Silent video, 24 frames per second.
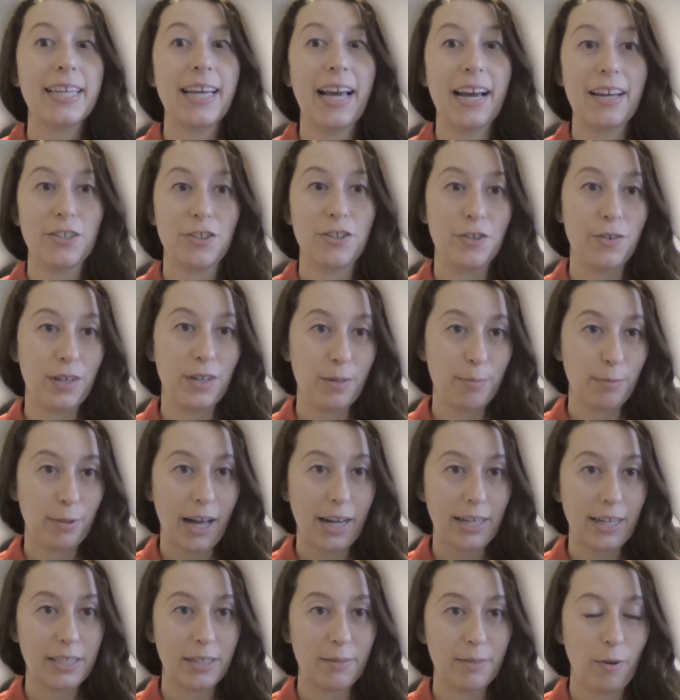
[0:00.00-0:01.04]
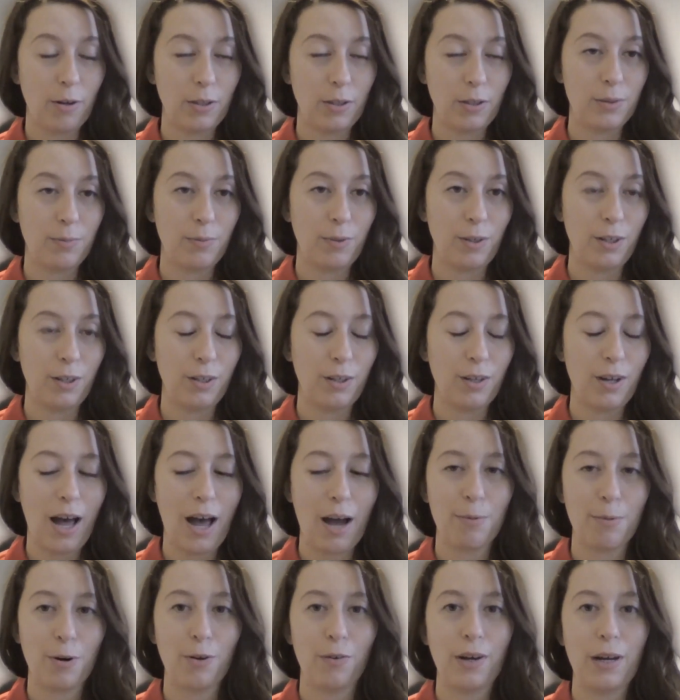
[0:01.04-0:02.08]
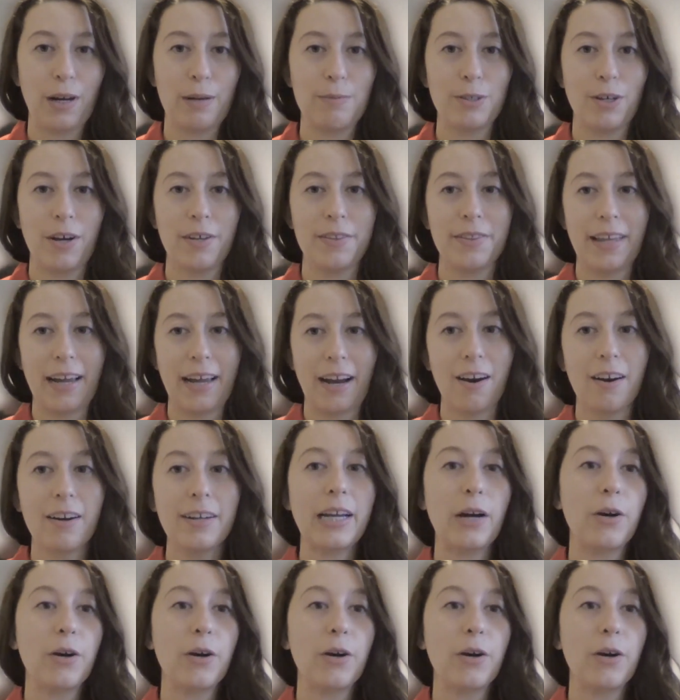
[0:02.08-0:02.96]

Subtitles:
yes, you can apply to multiple programs on there.